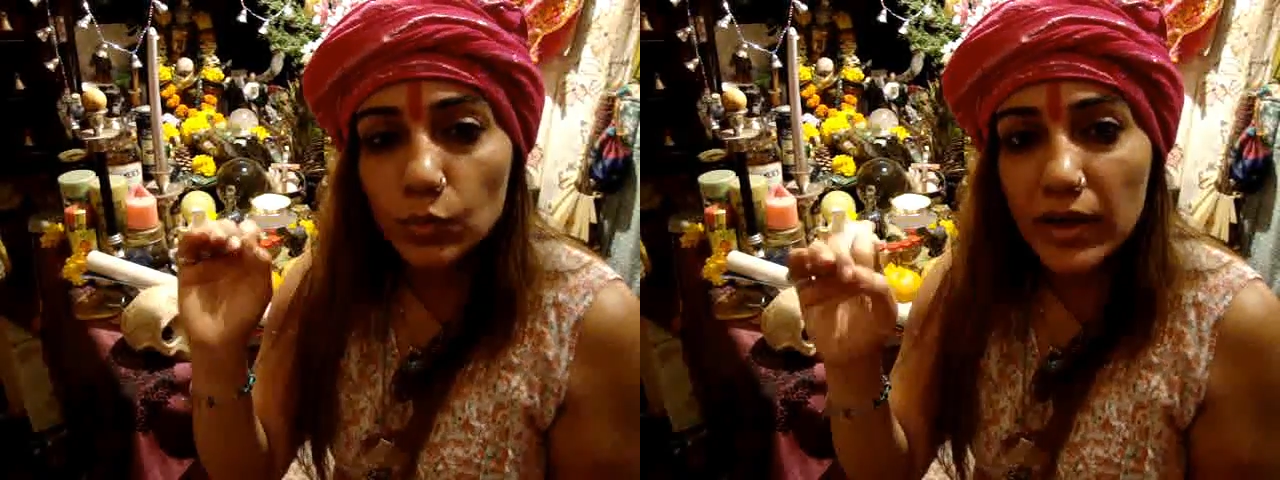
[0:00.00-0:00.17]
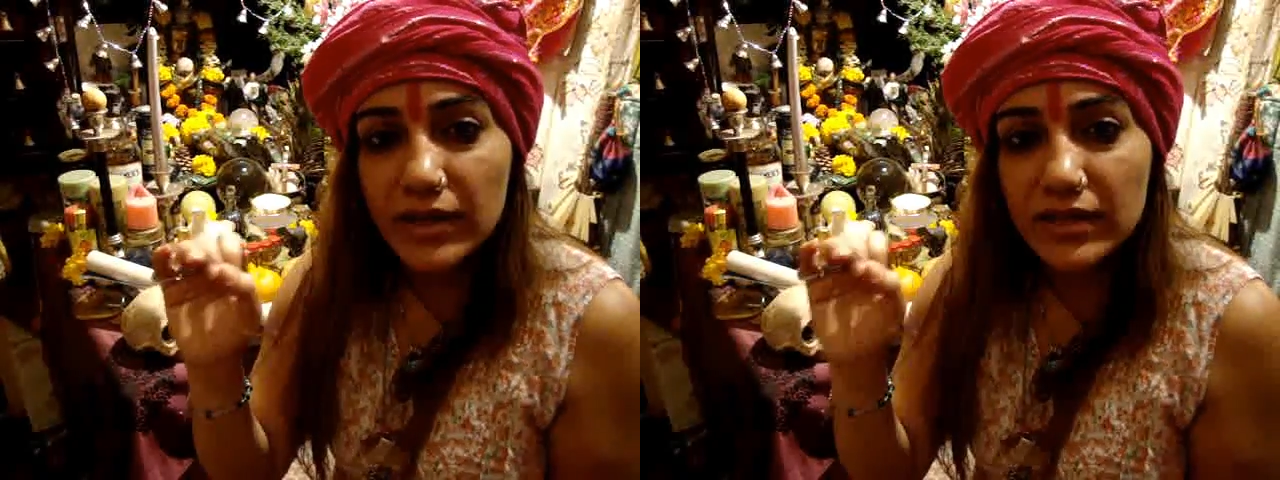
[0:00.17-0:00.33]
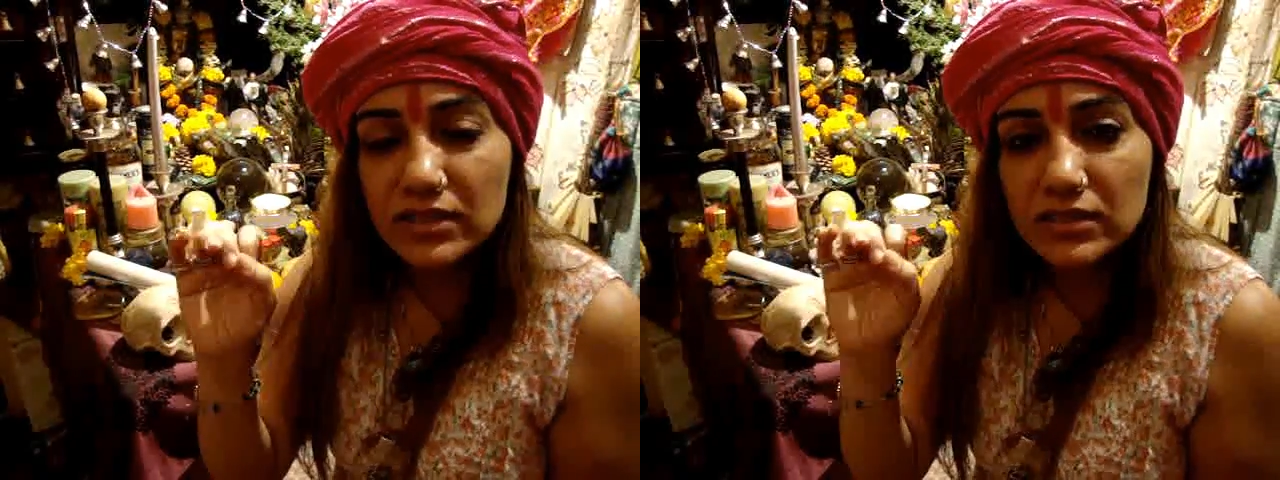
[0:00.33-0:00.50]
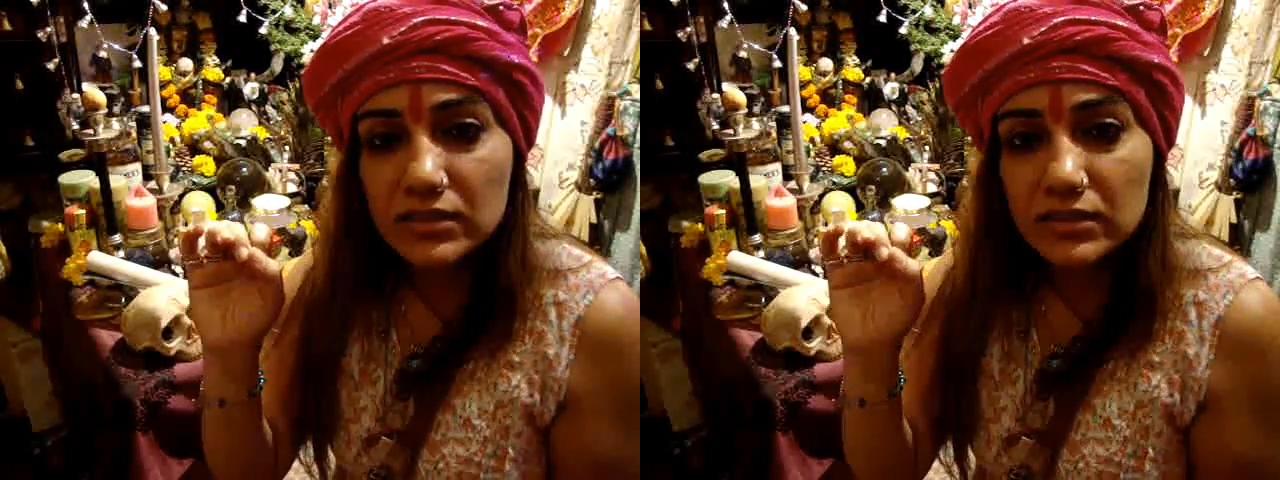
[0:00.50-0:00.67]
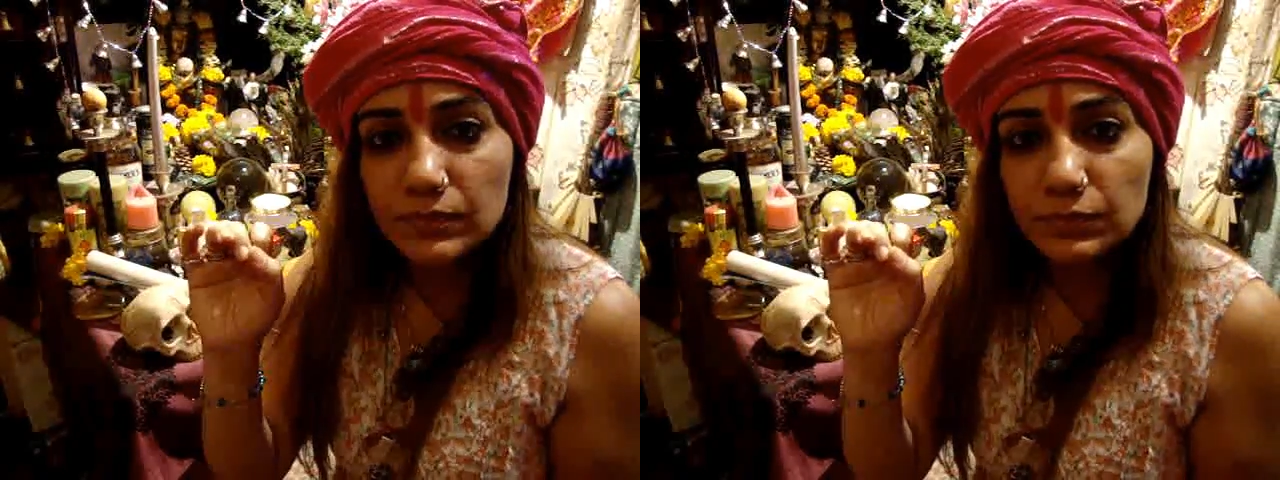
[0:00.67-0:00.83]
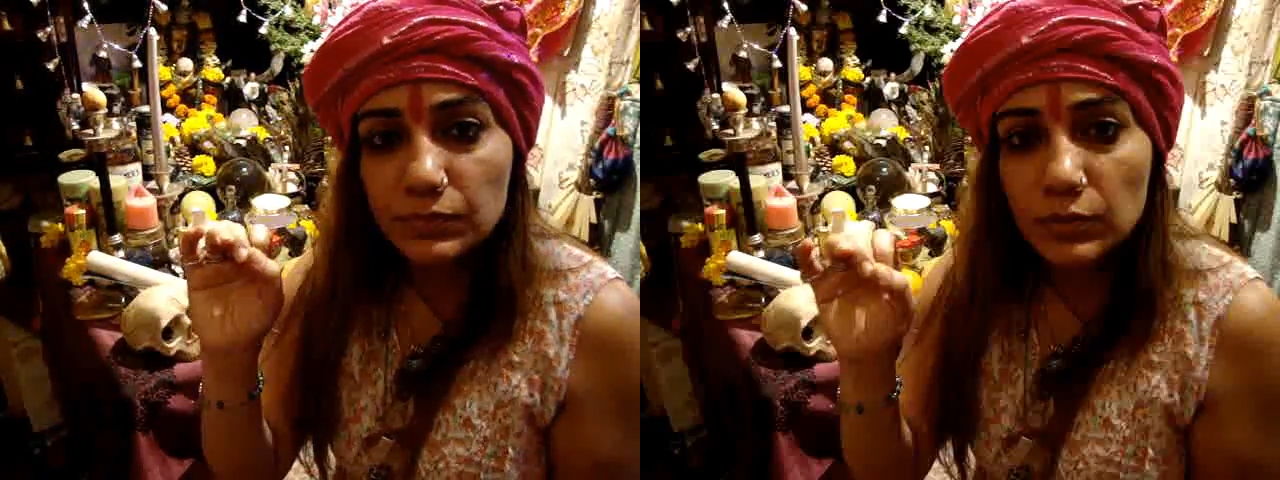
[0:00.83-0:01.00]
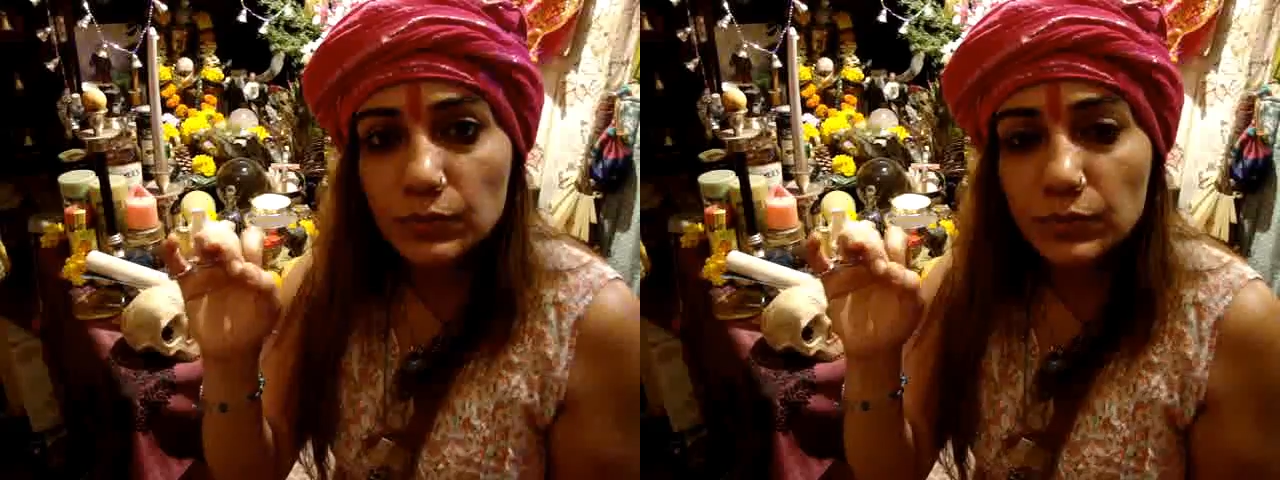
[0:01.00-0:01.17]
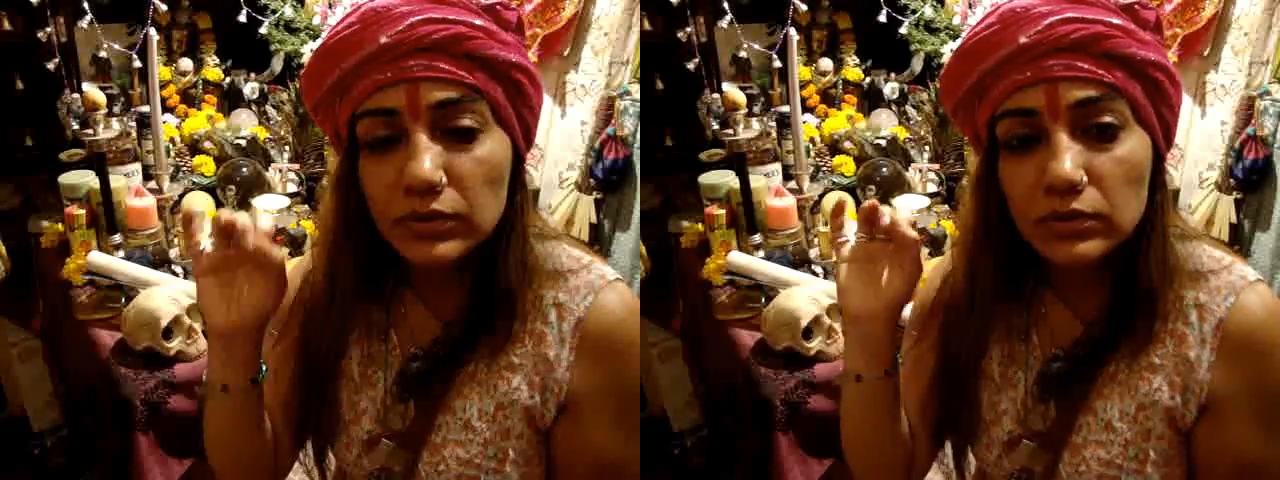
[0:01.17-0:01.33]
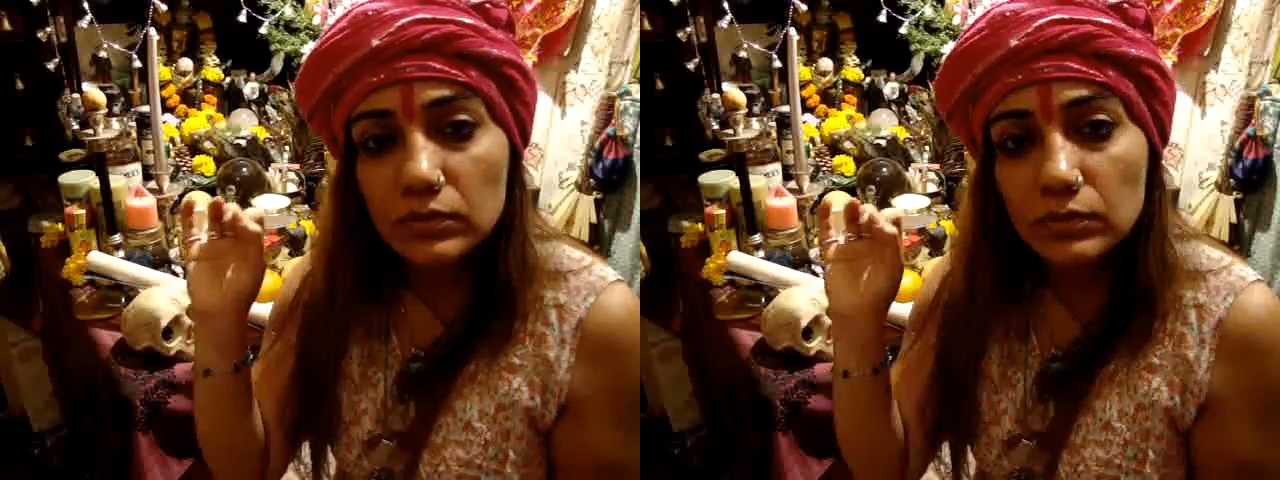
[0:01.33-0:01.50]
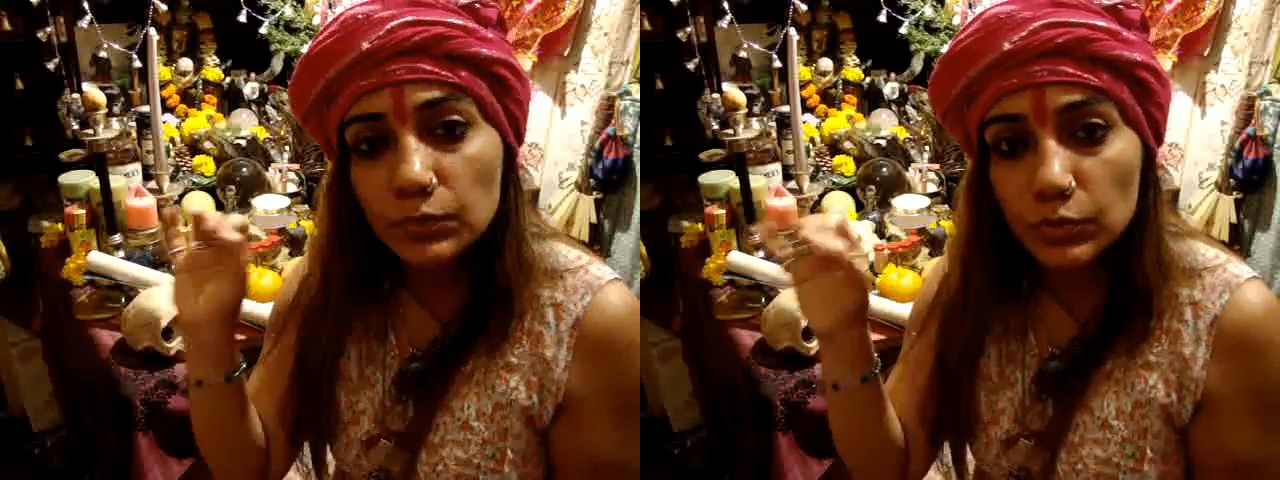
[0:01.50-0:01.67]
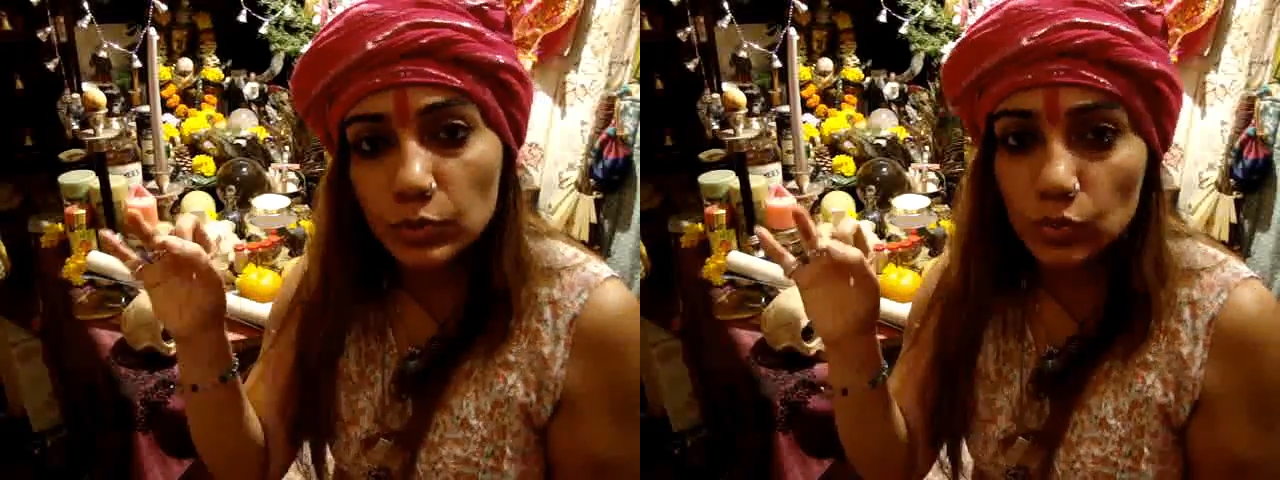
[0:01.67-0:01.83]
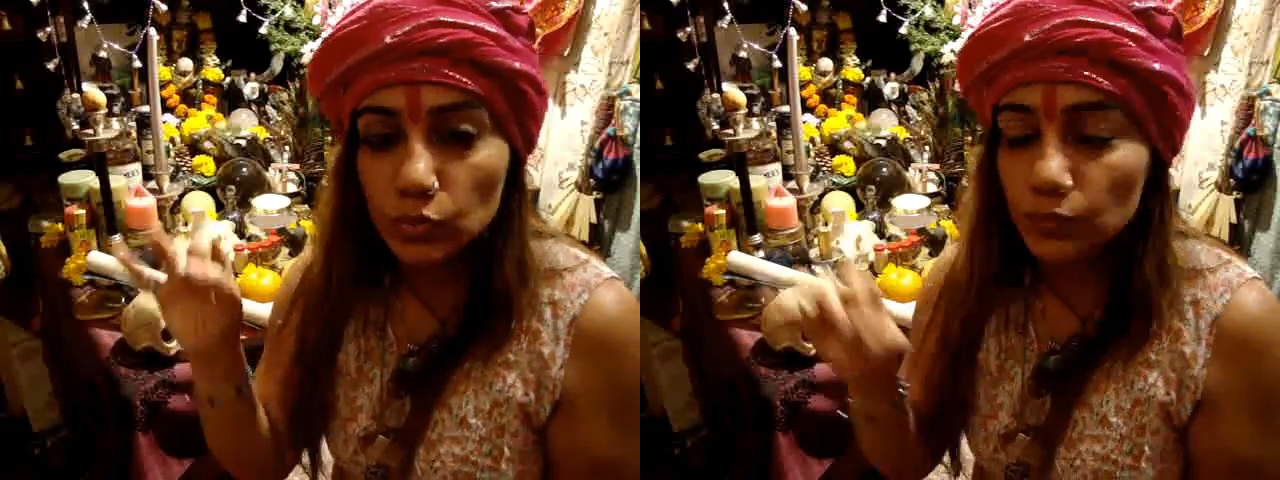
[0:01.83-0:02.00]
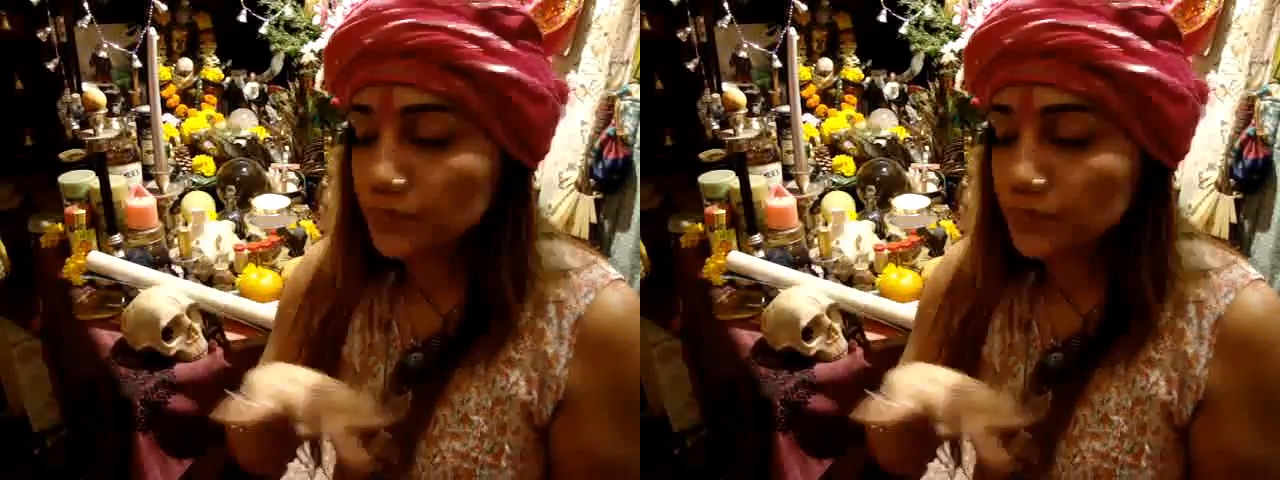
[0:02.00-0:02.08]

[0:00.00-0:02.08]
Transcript: white purple blue